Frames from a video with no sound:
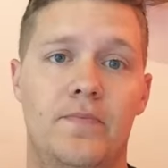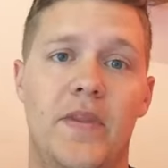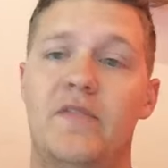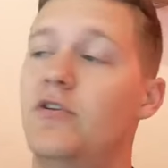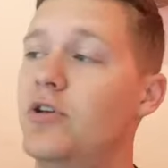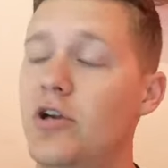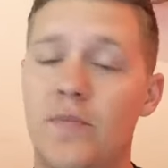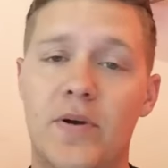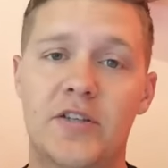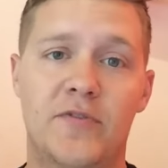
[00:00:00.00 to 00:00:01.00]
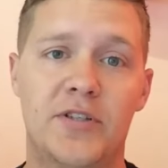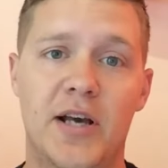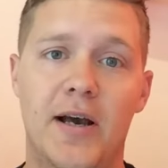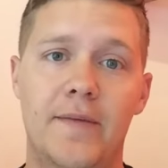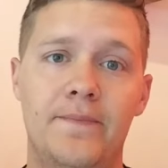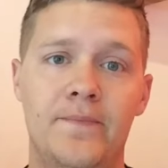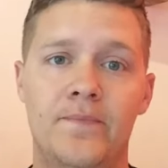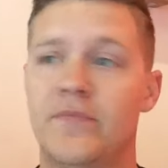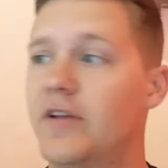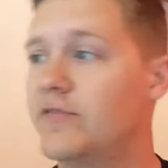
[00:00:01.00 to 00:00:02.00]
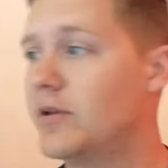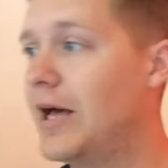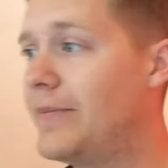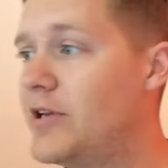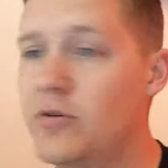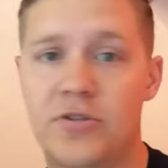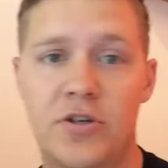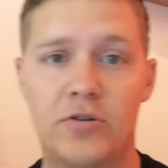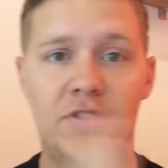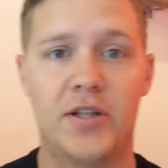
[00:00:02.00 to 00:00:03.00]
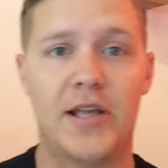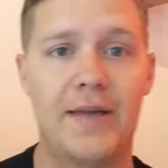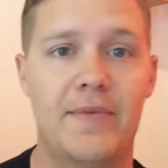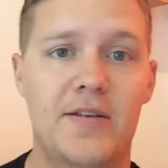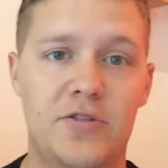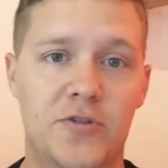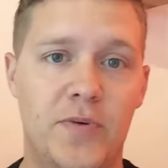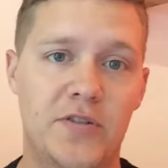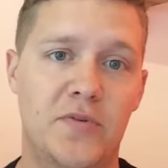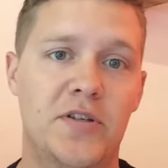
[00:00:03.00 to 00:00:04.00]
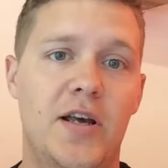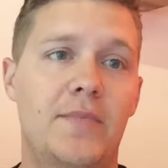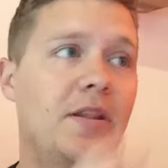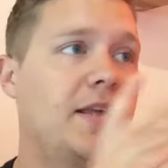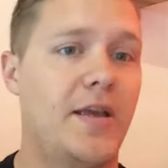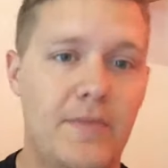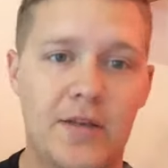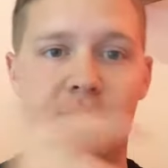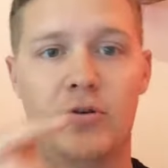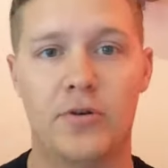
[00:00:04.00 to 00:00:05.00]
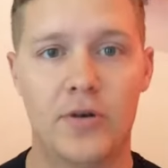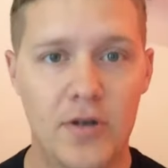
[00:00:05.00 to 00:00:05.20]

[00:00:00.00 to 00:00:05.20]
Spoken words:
If you know you're pressed for time, if the lobby host knows that the game master is pressed for time and the game master